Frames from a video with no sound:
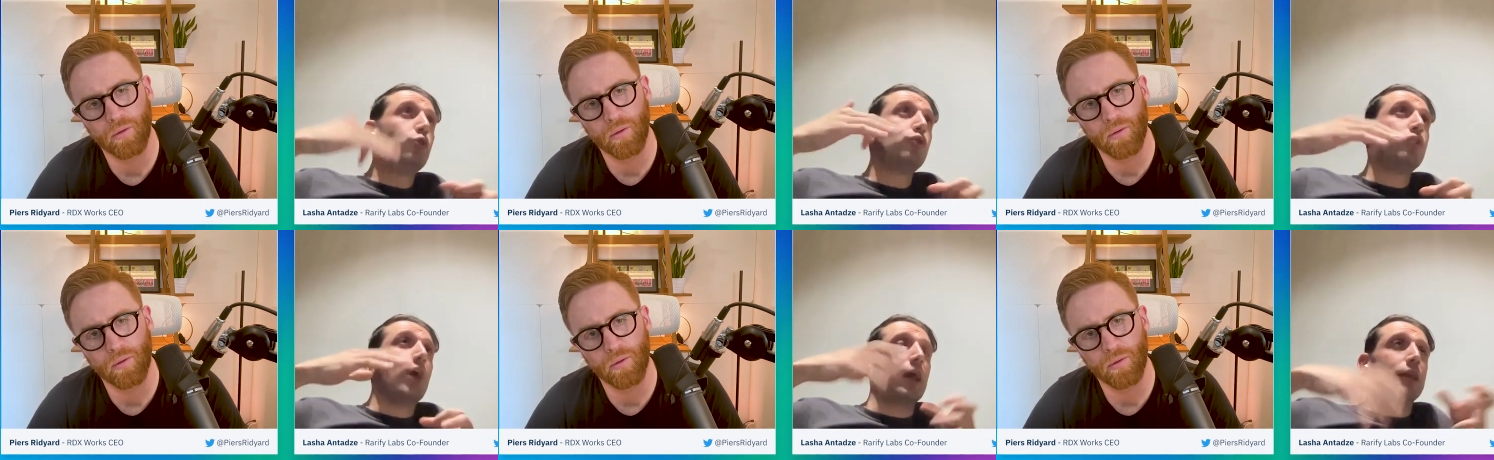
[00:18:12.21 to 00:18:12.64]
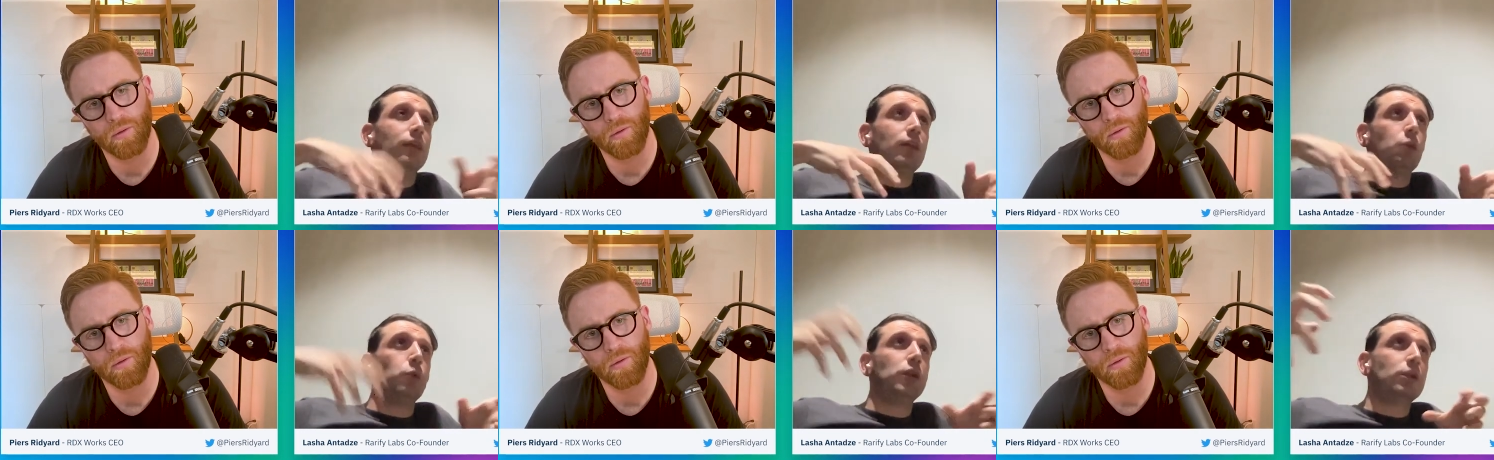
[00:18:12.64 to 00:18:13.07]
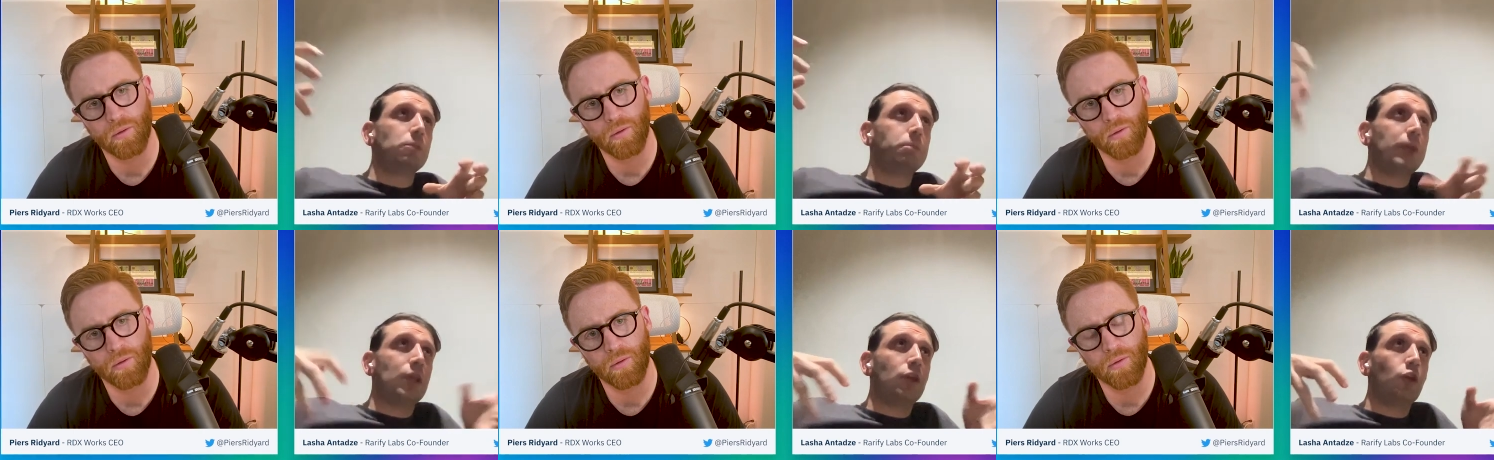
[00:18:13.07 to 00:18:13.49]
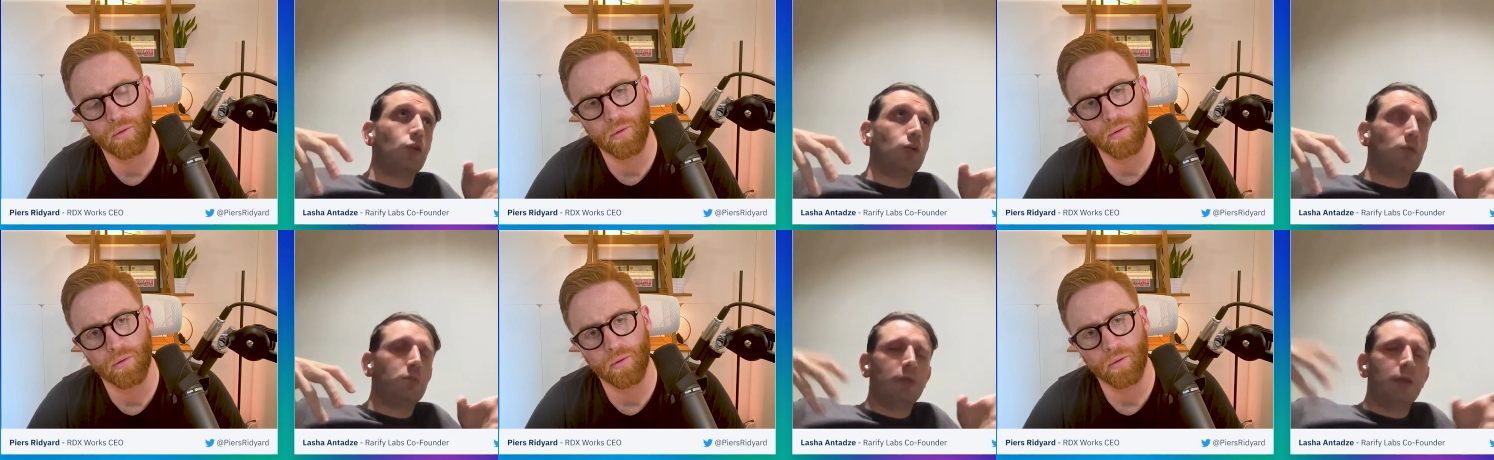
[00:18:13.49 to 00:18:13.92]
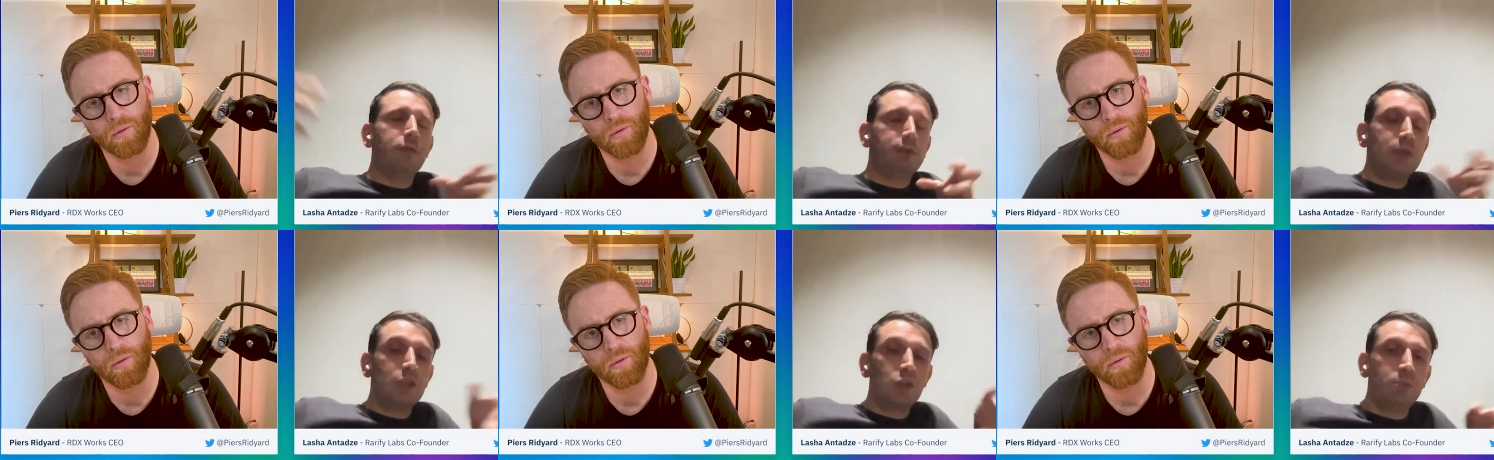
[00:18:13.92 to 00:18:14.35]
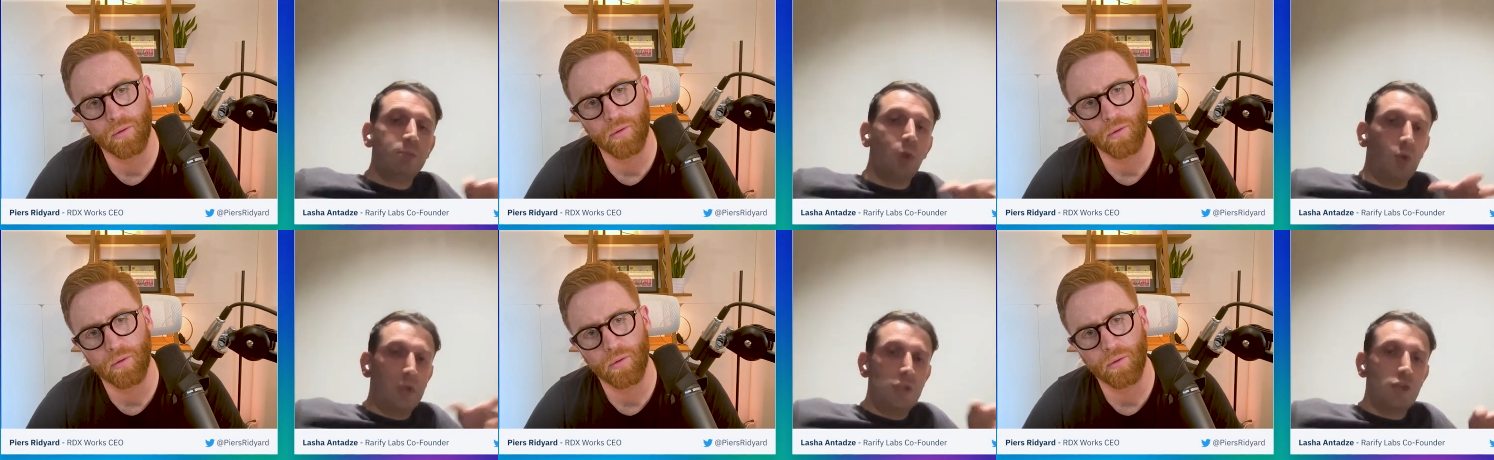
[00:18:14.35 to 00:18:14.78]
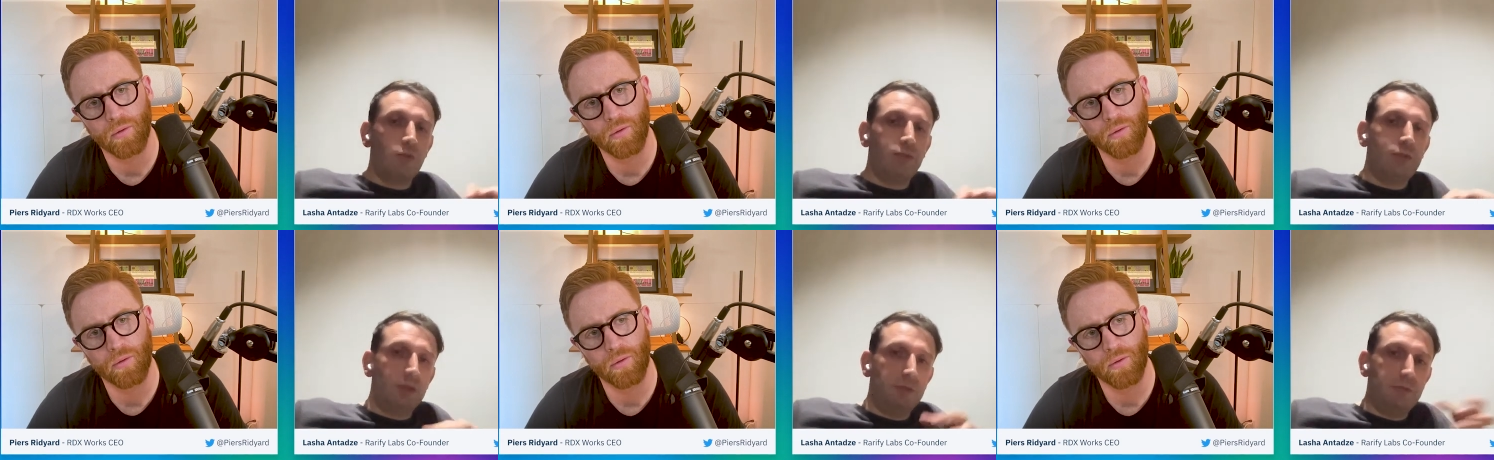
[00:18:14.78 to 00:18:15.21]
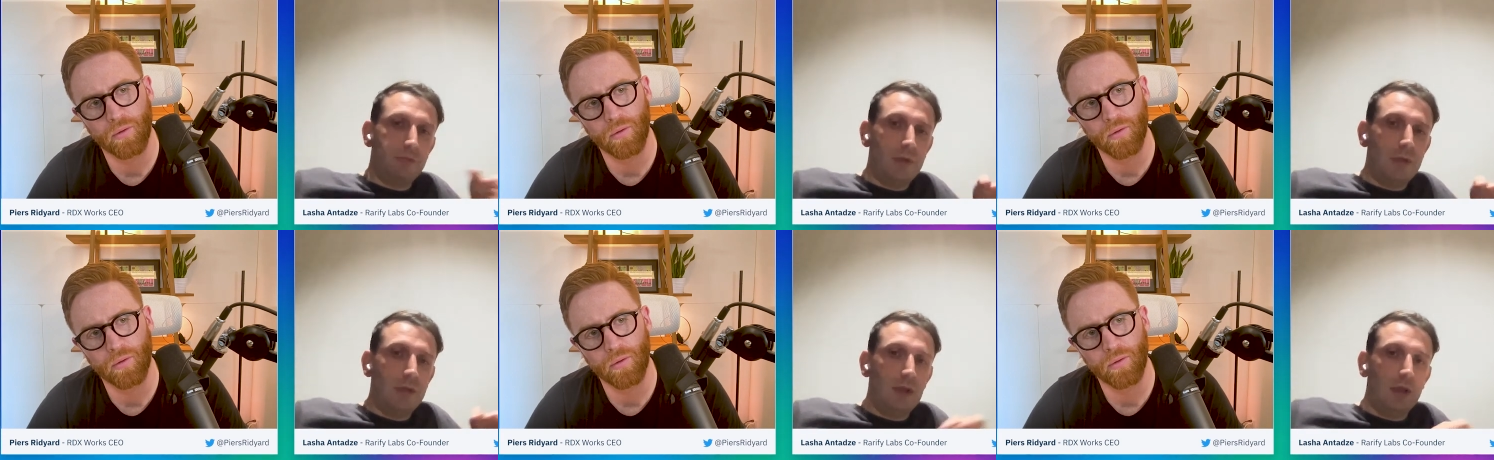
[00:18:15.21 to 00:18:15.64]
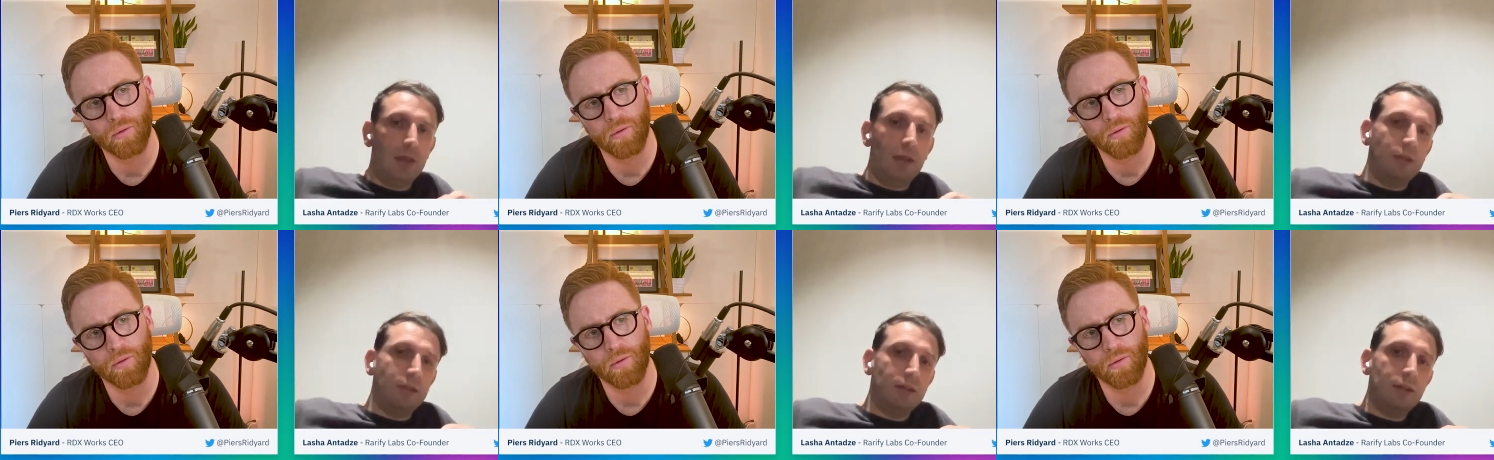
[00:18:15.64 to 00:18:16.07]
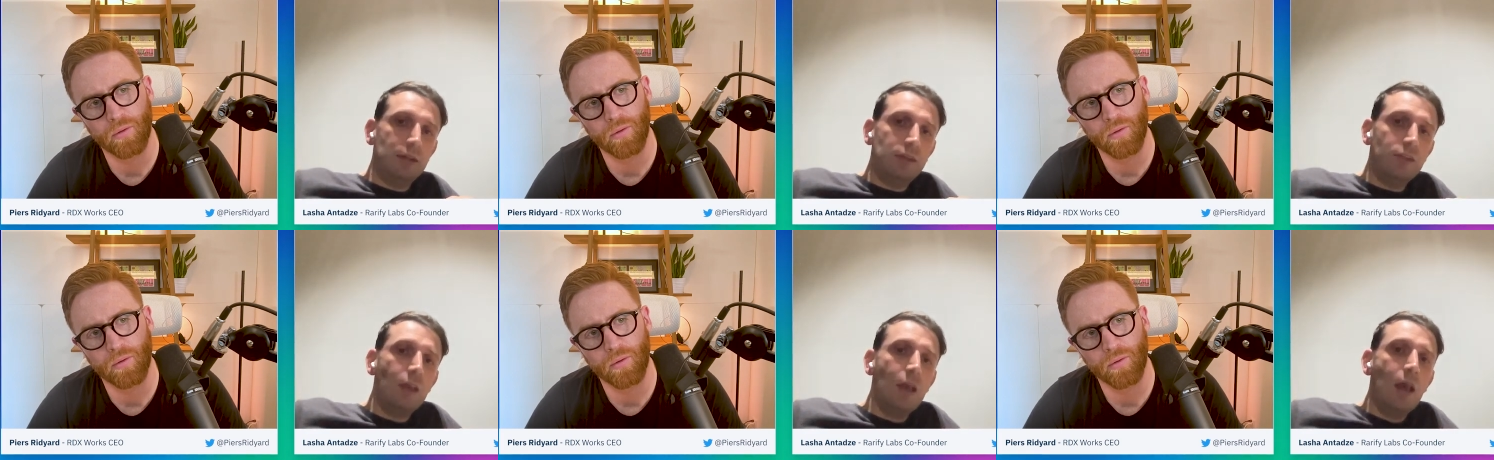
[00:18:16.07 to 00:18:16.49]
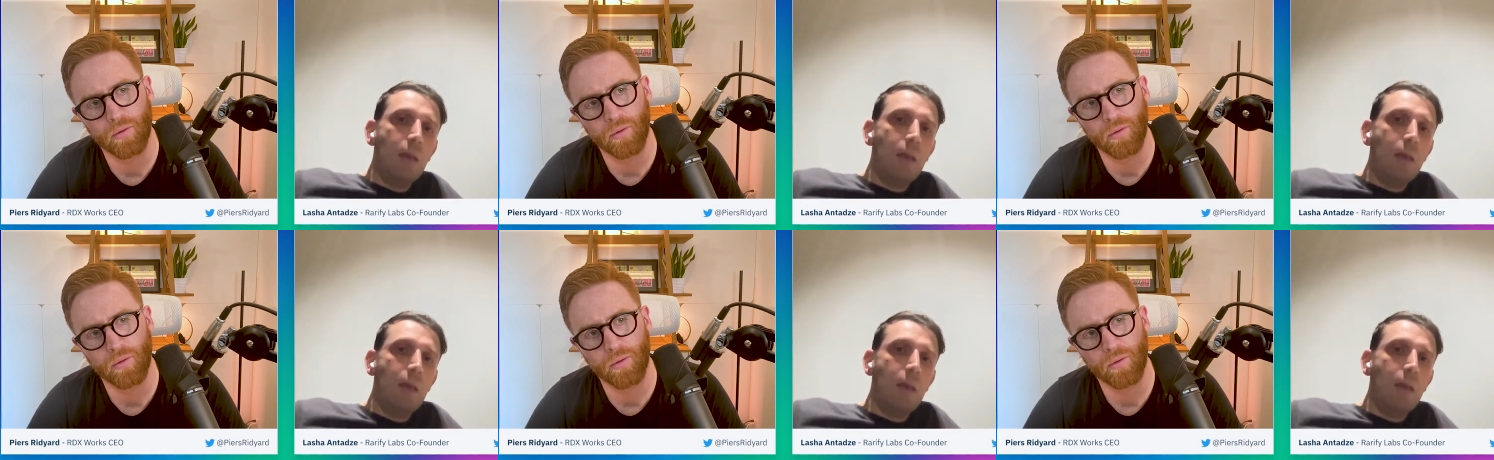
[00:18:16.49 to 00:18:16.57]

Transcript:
Speaker 1: said, it will be different components of different identities.